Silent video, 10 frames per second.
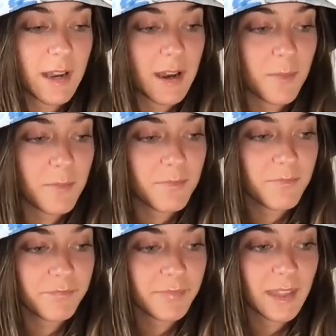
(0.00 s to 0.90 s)

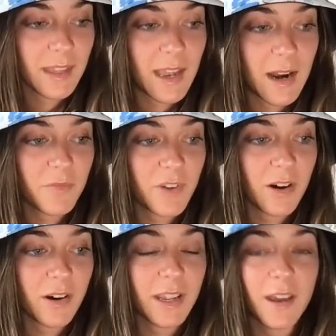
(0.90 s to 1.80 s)
And I'm
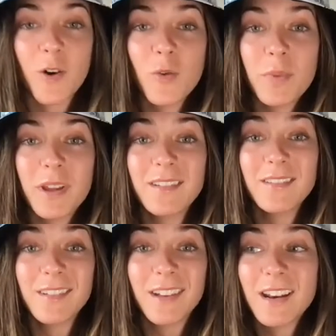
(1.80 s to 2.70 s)
very
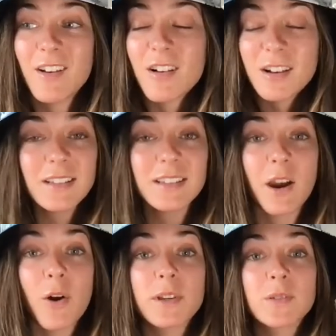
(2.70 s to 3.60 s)
open and honest.
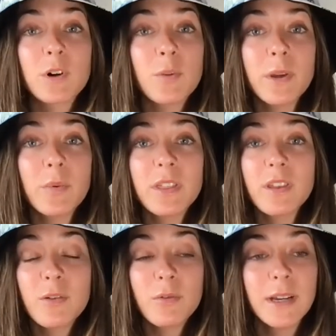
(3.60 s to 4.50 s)
I always will be with
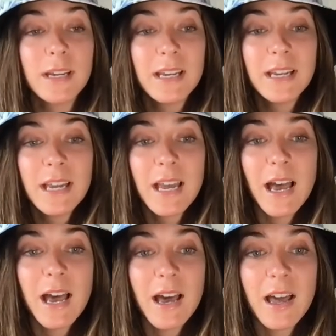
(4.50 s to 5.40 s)
you.
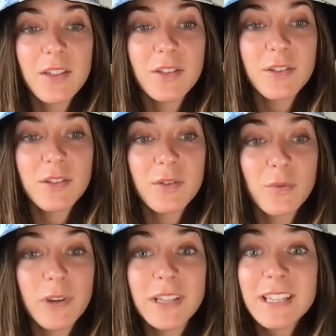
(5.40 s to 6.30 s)
The
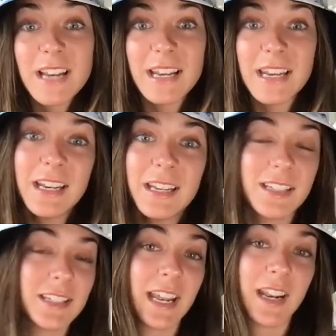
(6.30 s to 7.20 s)
reason I needed
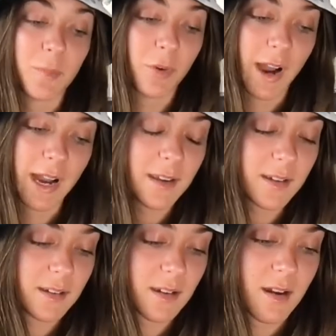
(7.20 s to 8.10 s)
to take a break
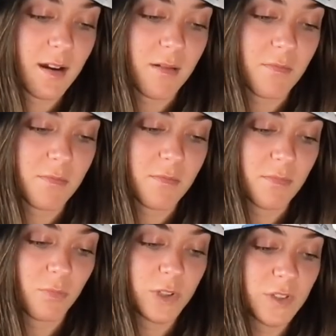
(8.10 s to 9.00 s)

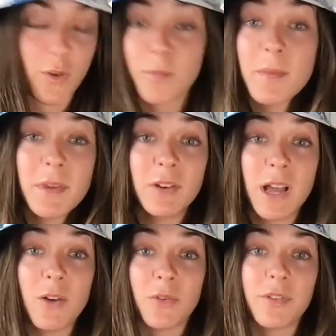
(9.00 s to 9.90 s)
was for my mental
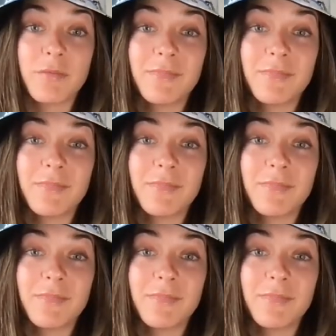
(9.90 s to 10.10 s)
health.